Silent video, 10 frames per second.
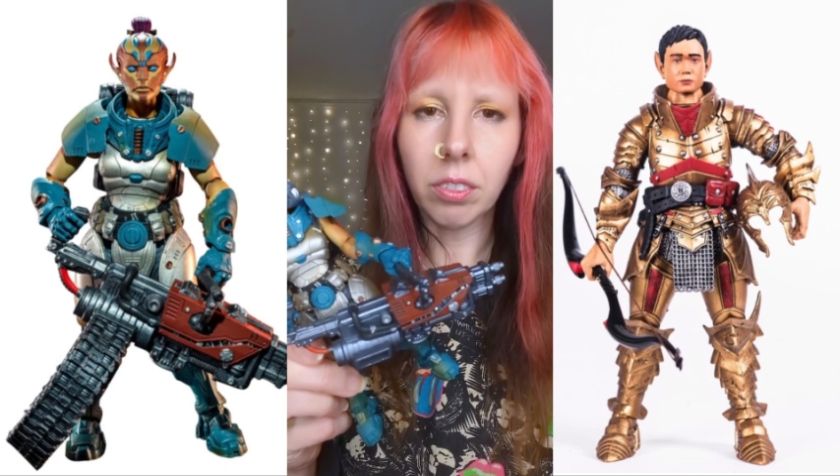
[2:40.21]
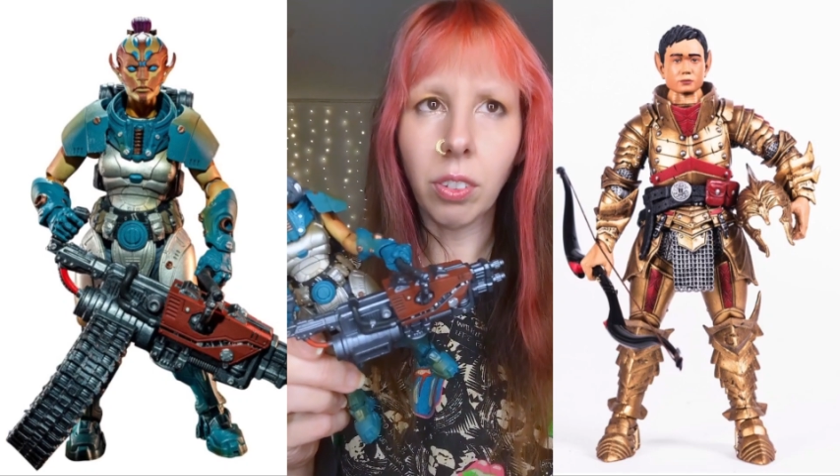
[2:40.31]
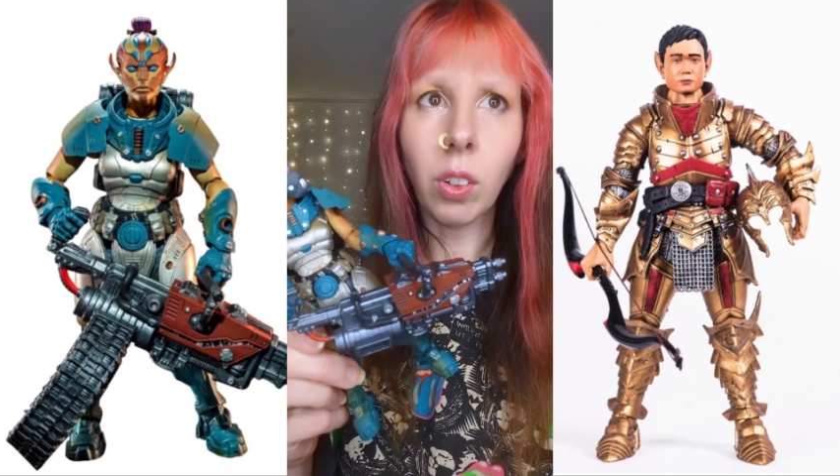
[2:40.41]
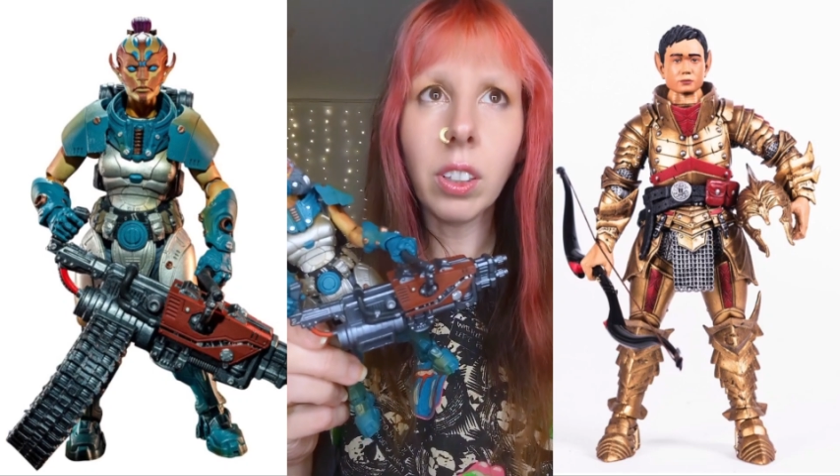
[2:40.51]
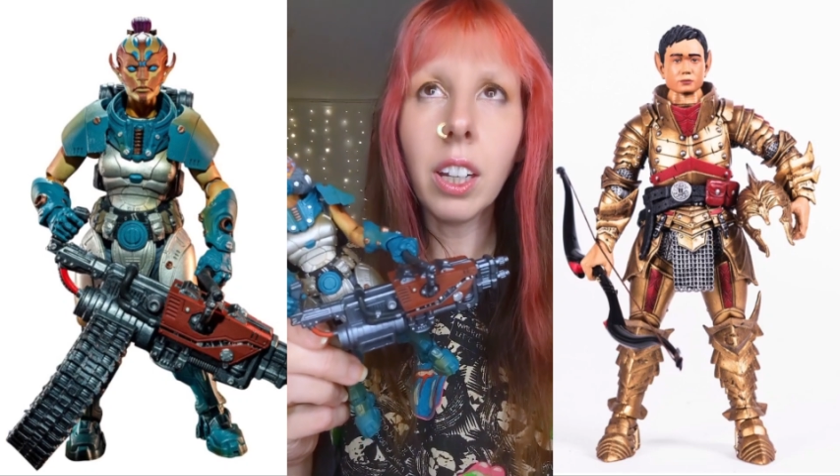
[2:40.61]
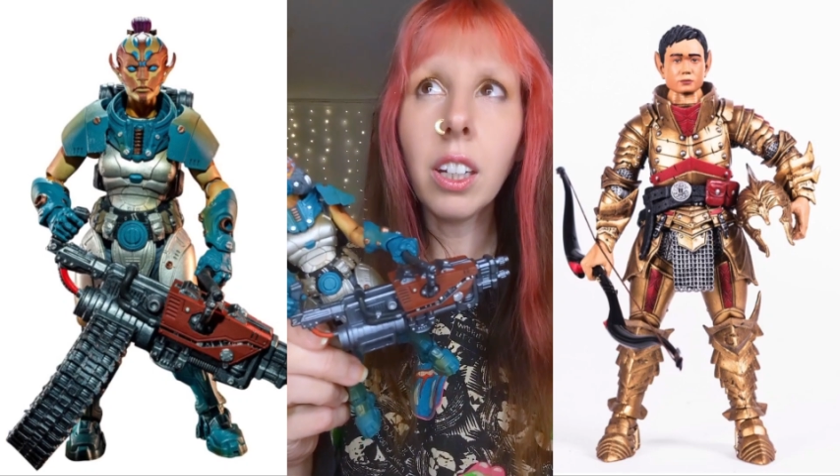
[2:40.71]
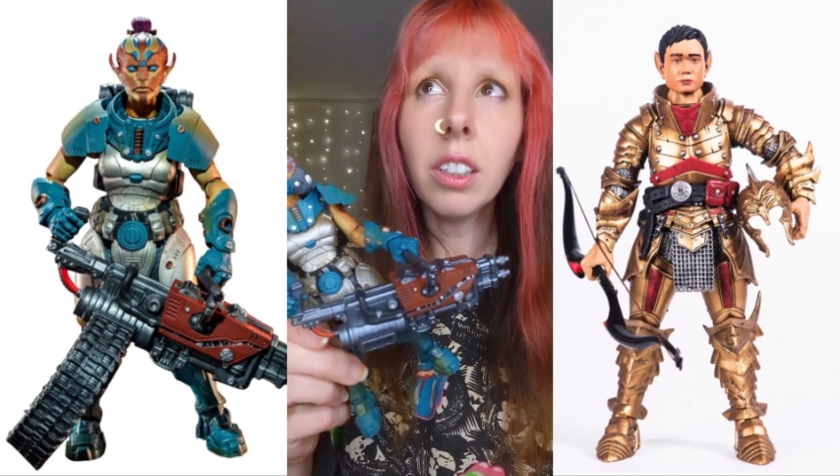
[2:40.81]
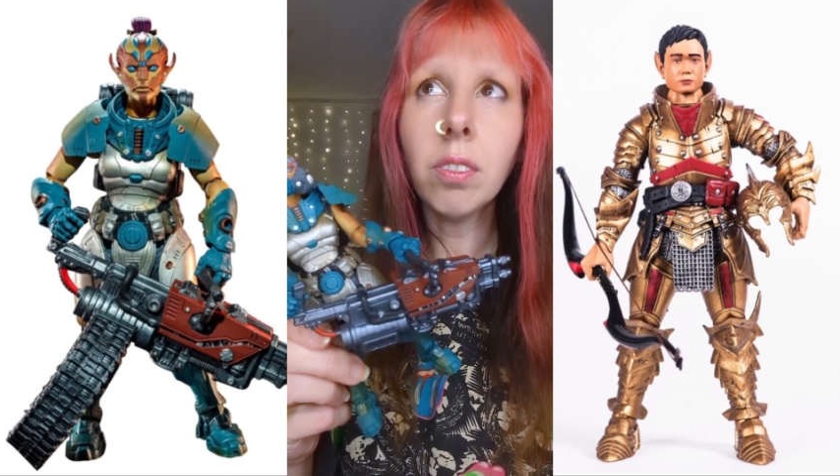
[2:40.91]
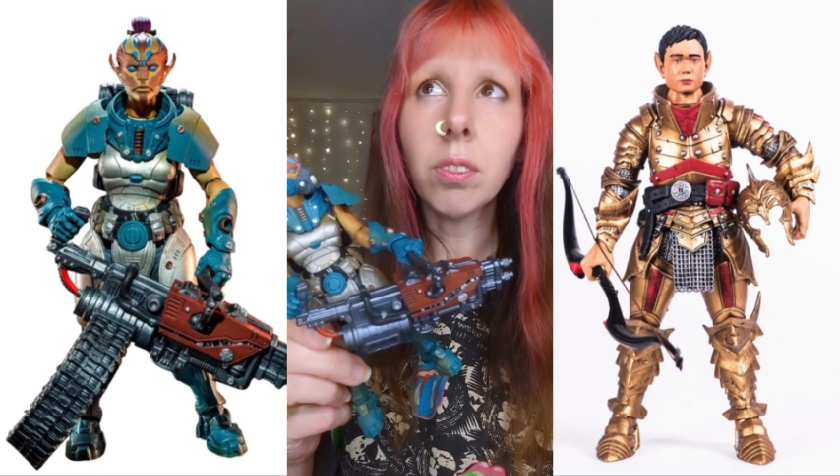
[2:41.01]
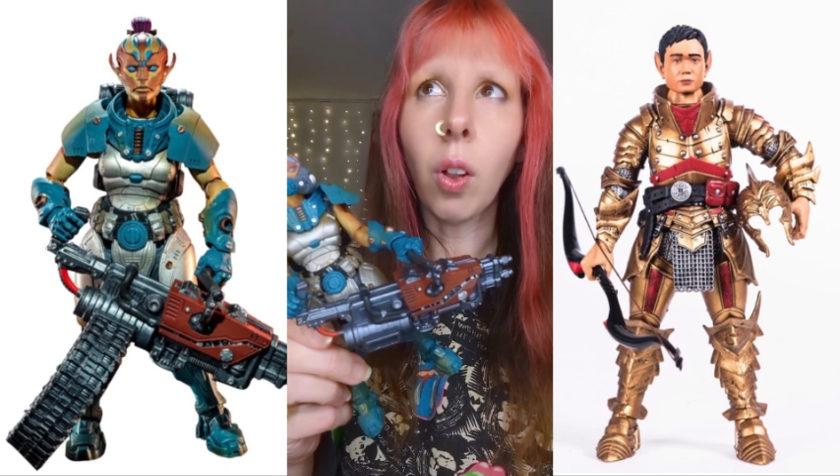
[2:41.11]

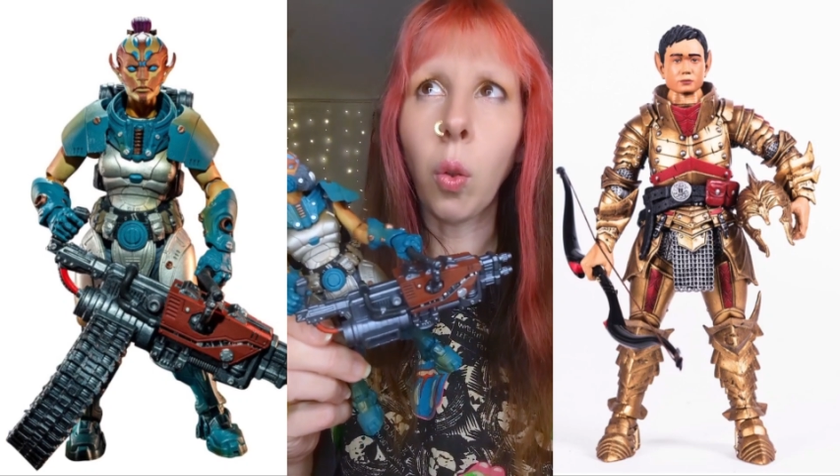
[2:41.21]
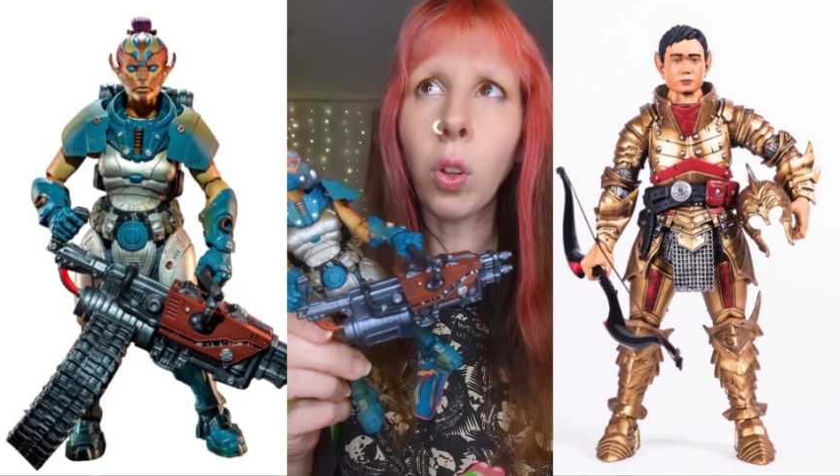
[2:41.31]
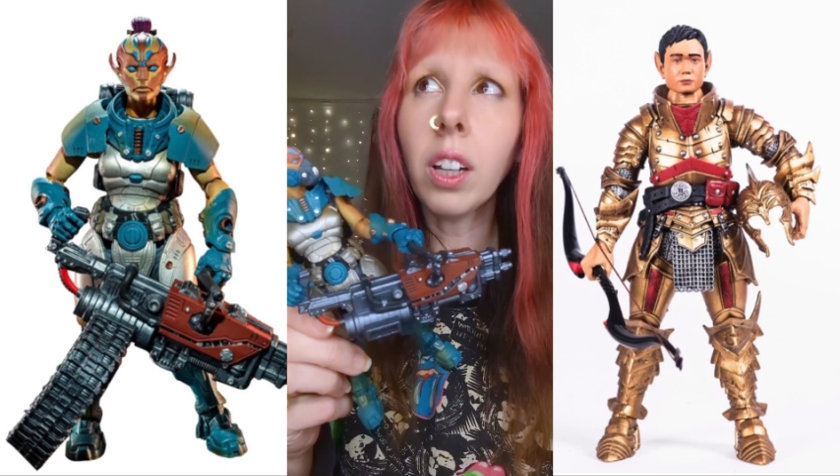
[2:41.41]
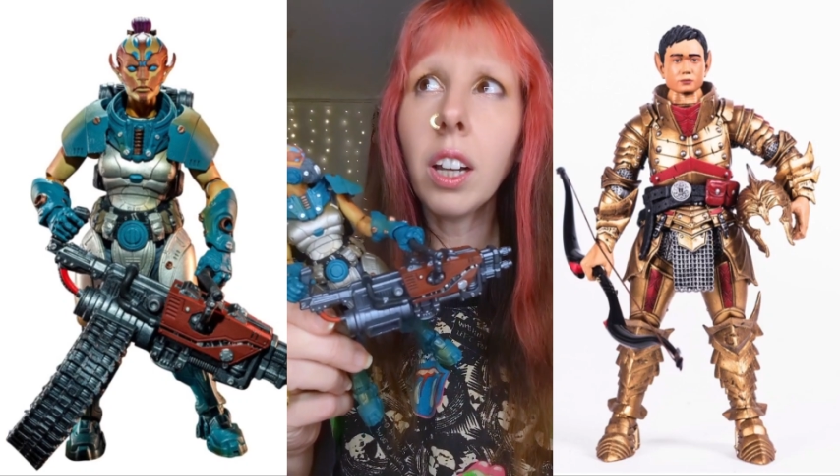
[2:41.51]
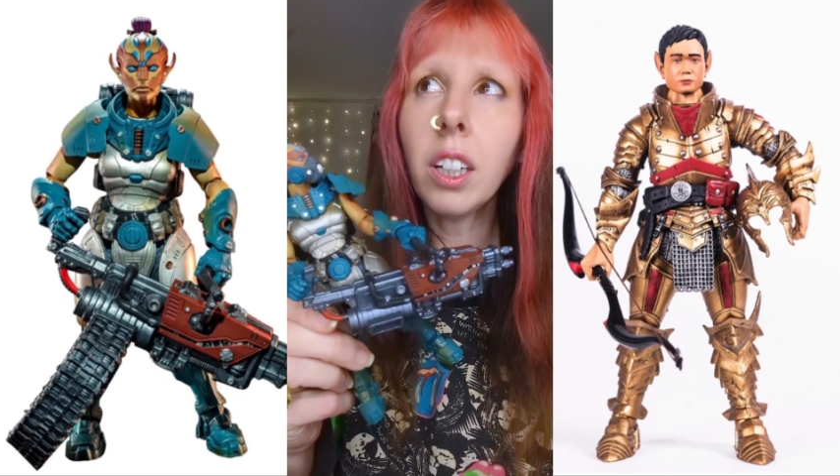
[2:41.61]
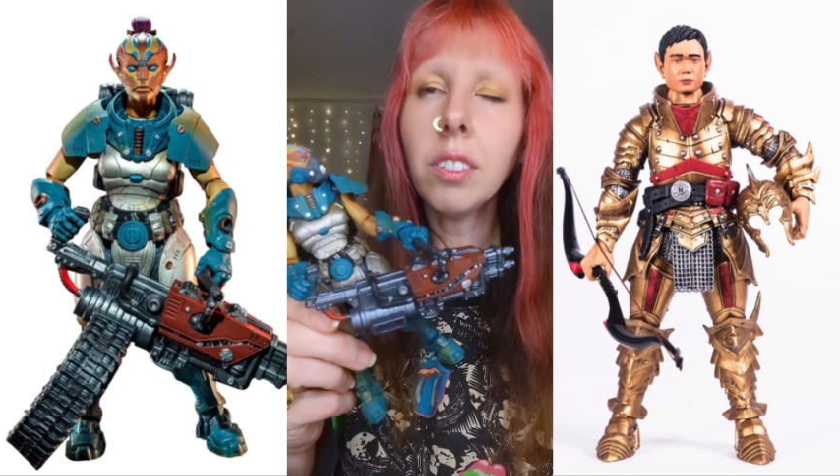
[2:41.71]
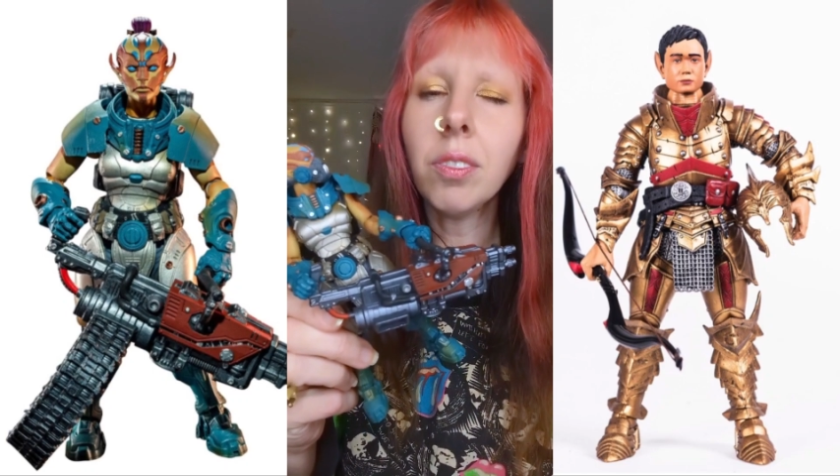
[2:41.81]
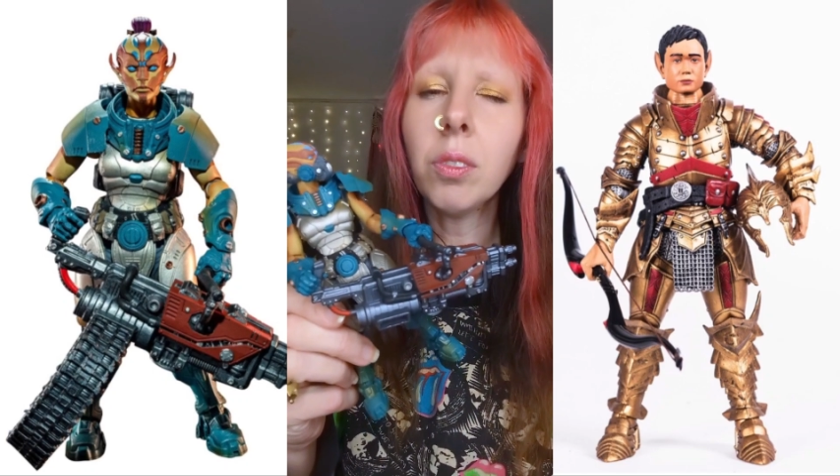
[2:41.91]
Vorgga? Olga?